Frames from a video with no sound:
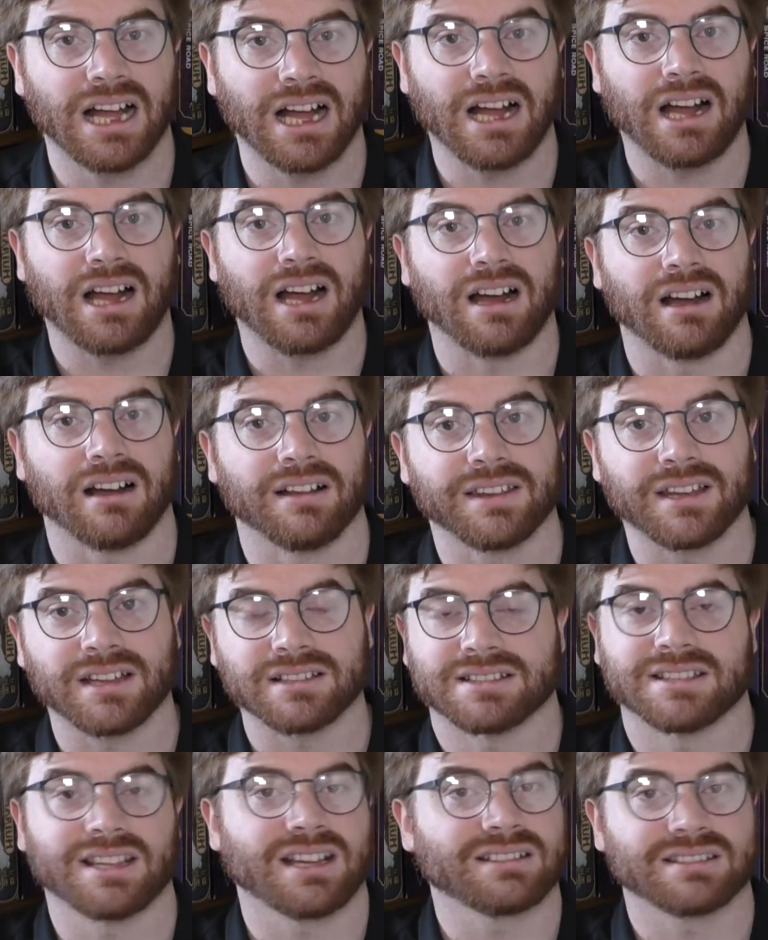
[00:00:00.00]

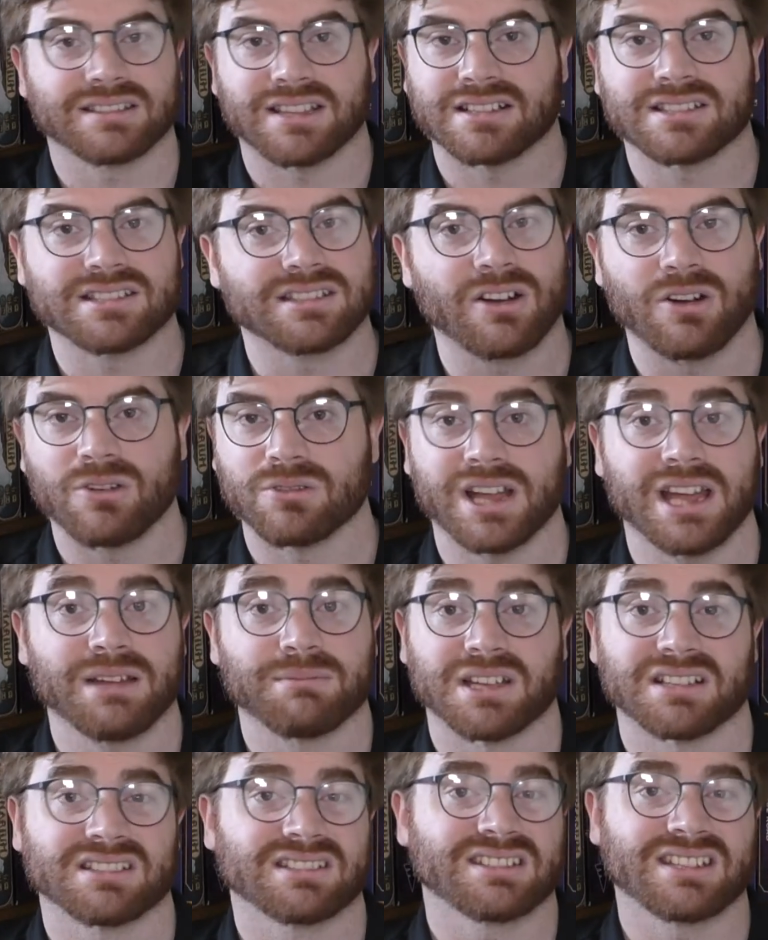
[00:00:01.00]
That's the whole
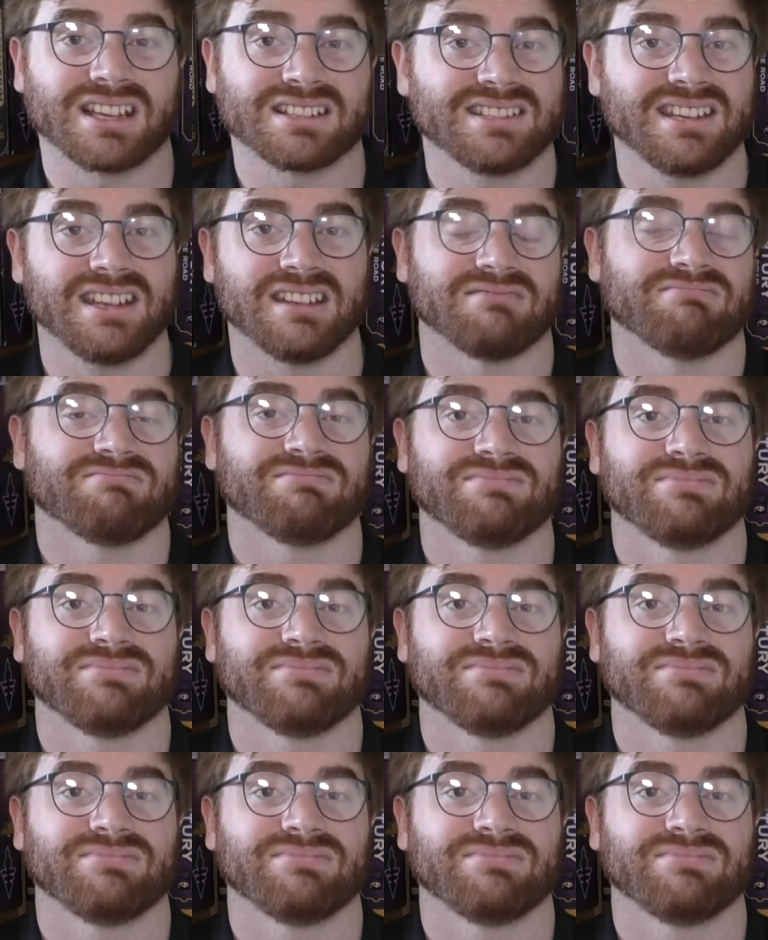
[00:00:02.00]
game. That's it.